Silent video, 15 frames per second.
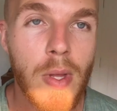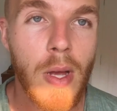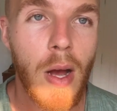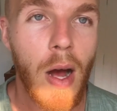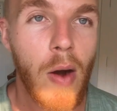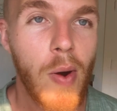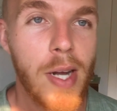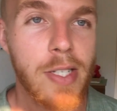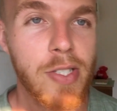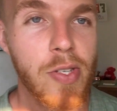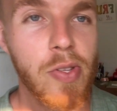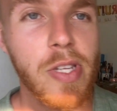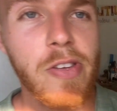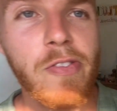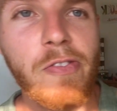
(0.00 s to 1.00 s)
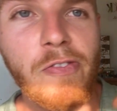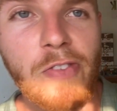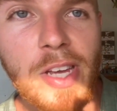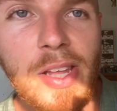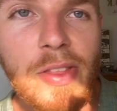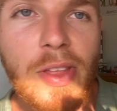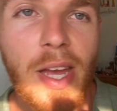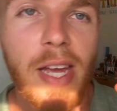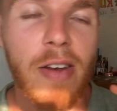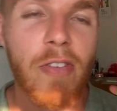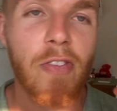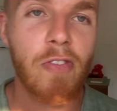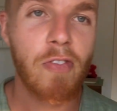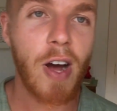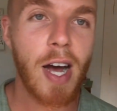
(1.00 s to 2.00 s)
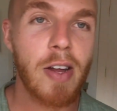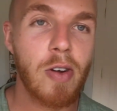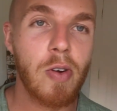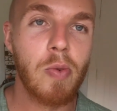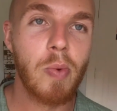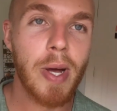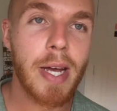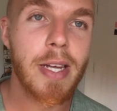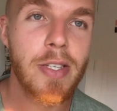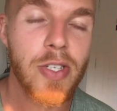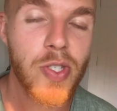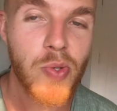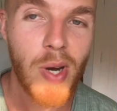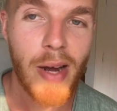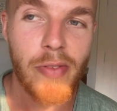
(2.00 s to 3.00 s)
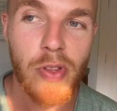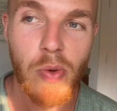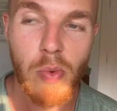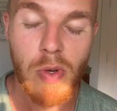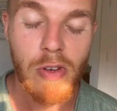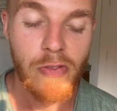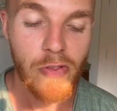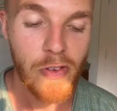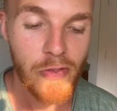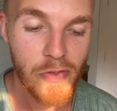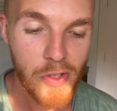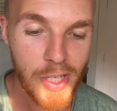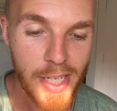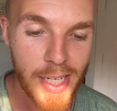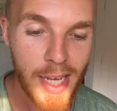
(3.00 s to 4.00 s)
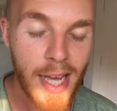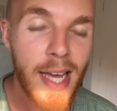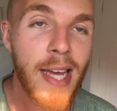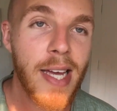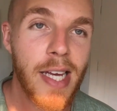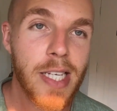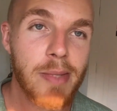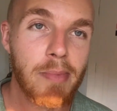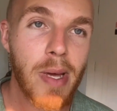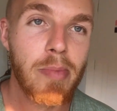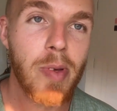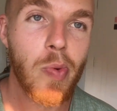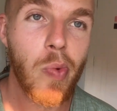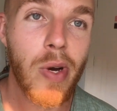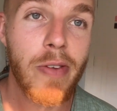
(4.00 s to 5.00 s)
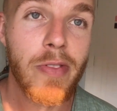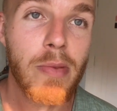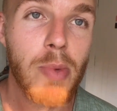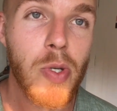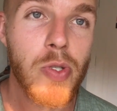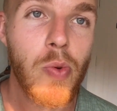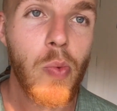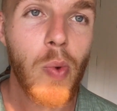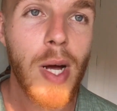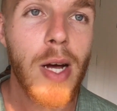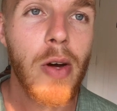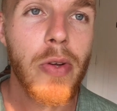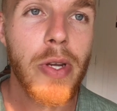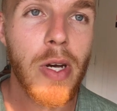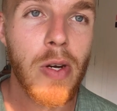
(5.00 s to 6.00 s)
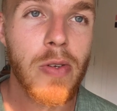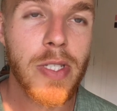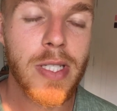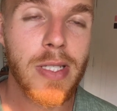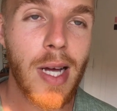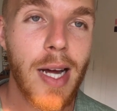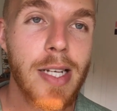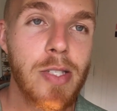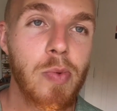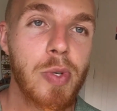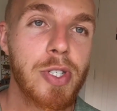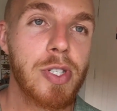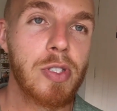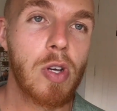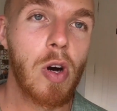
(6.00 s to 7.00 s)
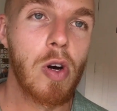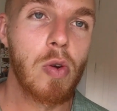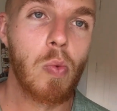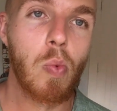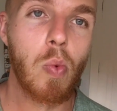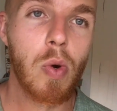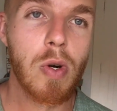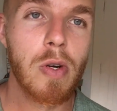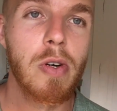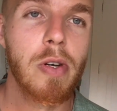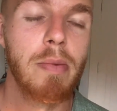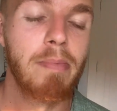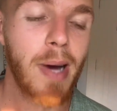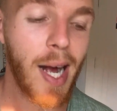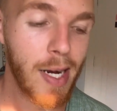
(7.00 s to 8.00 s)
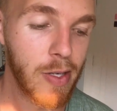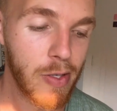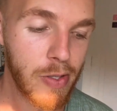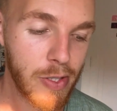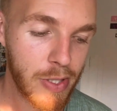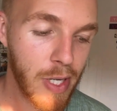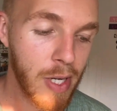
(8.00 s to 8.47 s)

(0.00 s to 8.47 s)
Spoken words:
All right, so the 5th and final way to travel the world for free is maybe one of the most well-known sites, which is called Worldpackers.